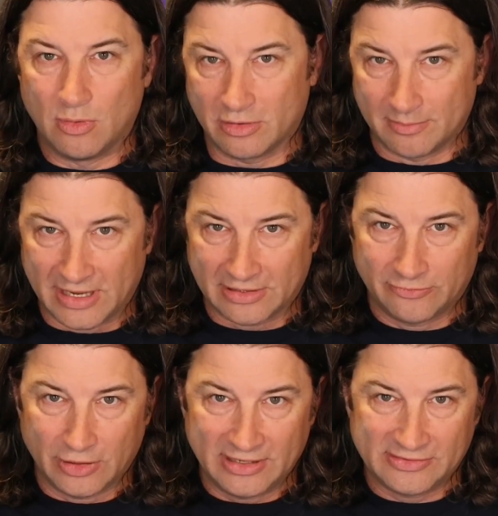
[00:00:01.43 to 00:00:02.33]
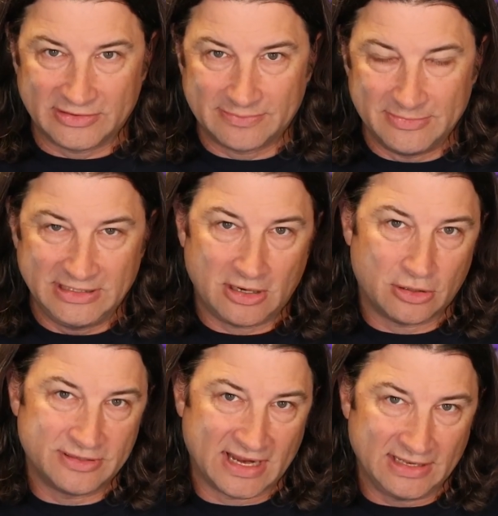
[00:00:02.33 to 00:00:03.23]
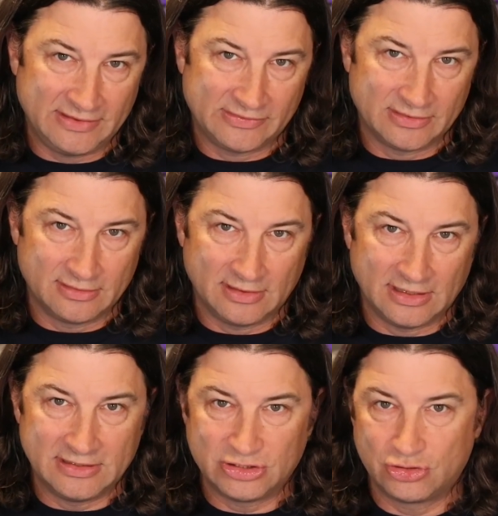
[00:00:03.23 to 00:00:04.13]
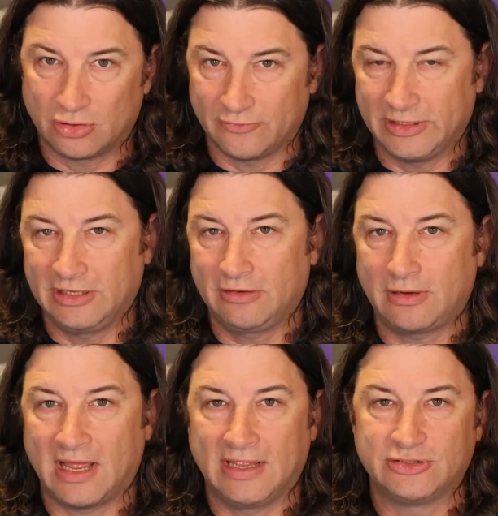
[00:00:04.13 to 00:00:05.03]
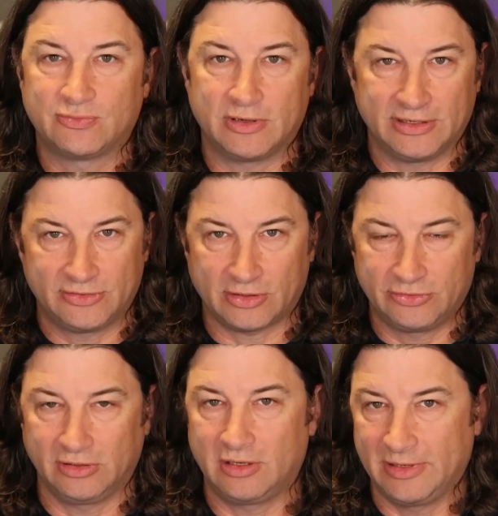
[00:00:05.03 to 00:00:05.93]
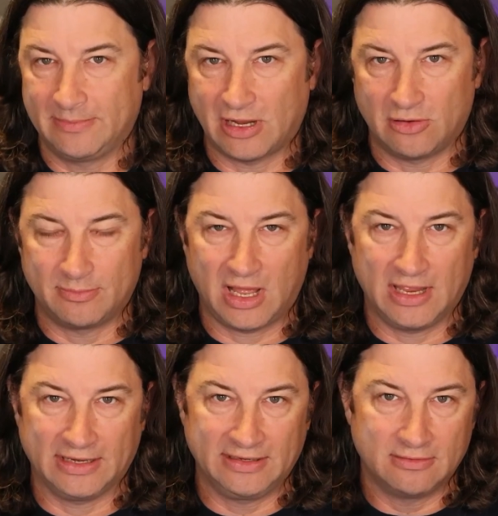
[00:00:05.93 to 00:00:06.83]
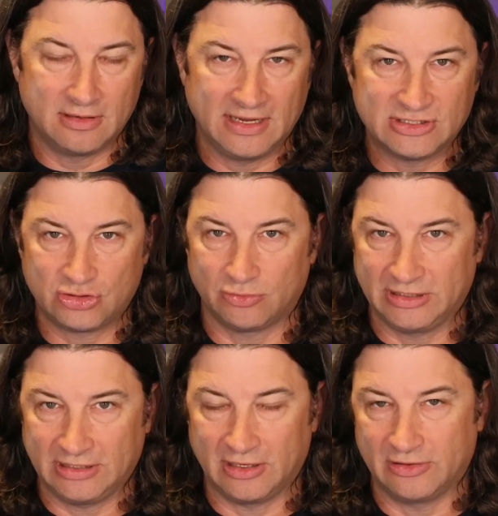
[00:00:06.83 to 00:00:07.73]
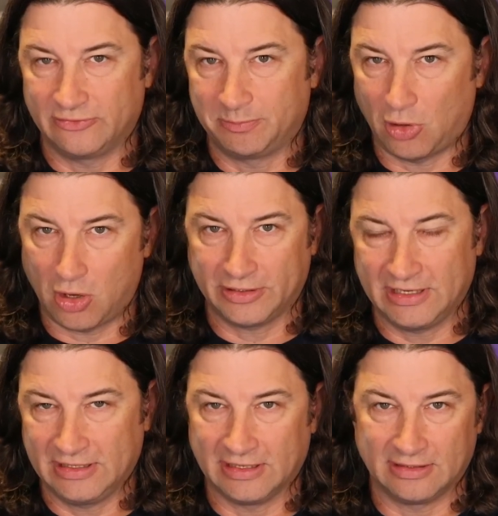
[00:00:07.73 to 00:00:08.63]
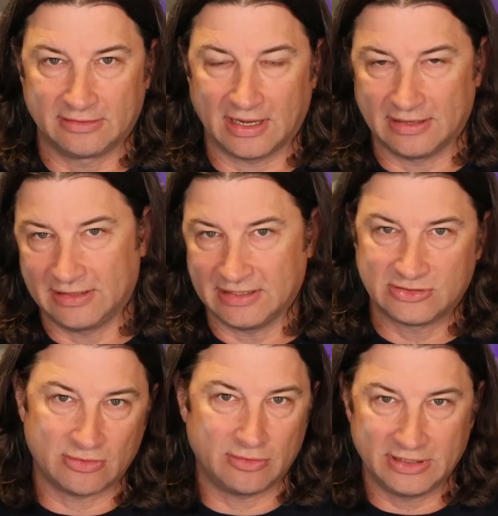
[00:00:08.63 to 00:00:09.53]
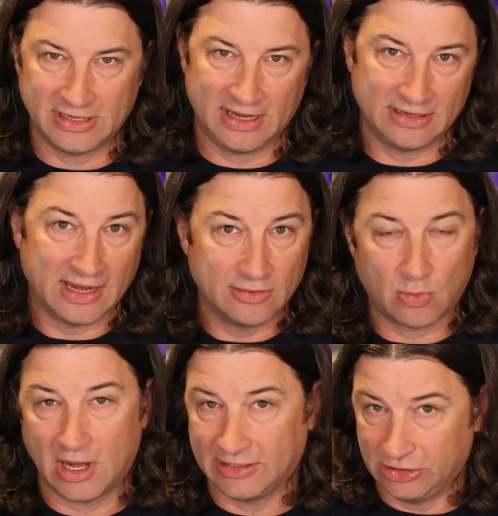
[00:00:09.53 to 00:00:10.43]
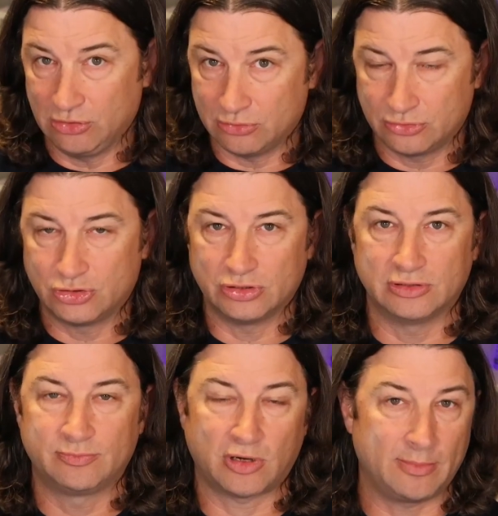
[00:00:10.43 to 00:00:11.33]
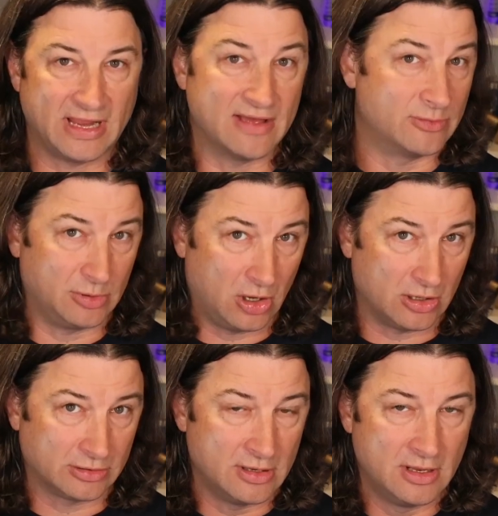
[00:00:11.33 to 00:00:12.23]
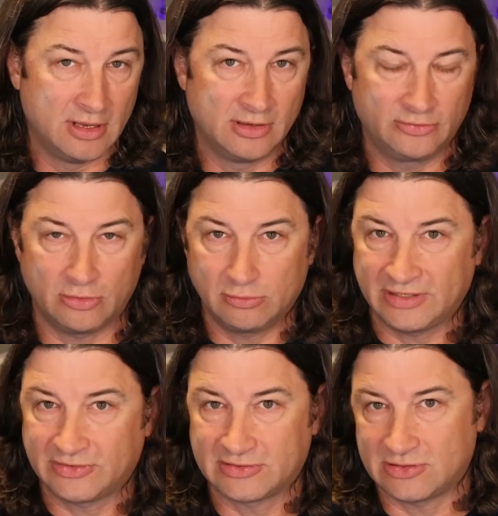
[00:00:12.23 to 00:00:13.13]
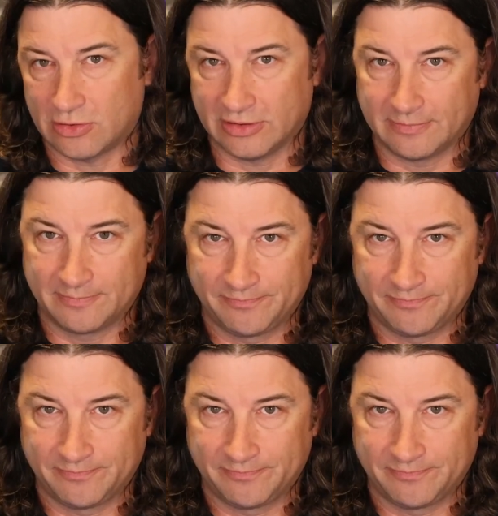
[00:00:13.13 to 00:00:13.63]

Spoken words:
Welcome back, friends. It's me, Ardalis. In this short video, I just want to talk to you a little bit about my history of blogging and getting started in that and why you should probably have a blog. So let's get started.